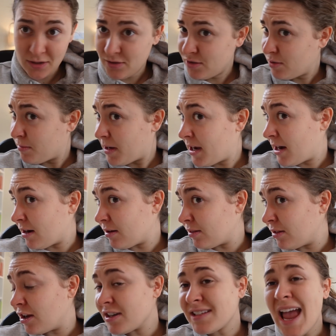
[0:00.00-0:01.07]
Also, my hair
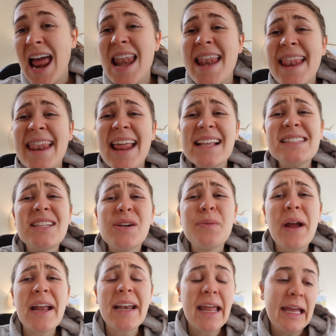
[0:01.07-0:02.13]
looks nuts
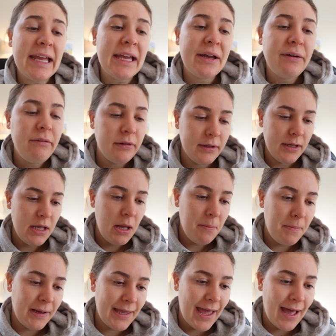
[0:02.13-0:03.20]
right now.
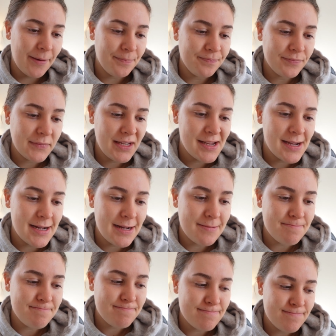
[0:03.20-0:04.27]
But yeah,
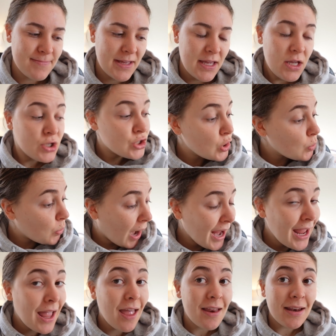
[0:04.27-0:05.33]
so
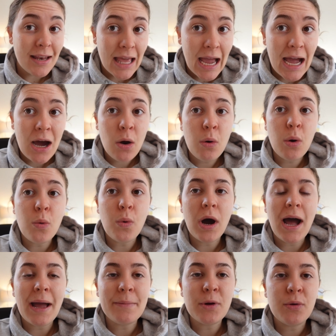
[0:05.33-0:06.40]
right now what
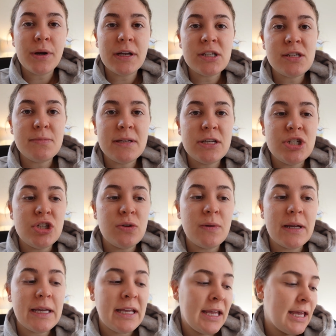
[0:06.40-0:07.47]
I'm going to be
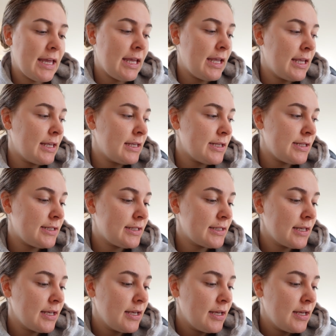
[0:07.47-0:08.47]
doing is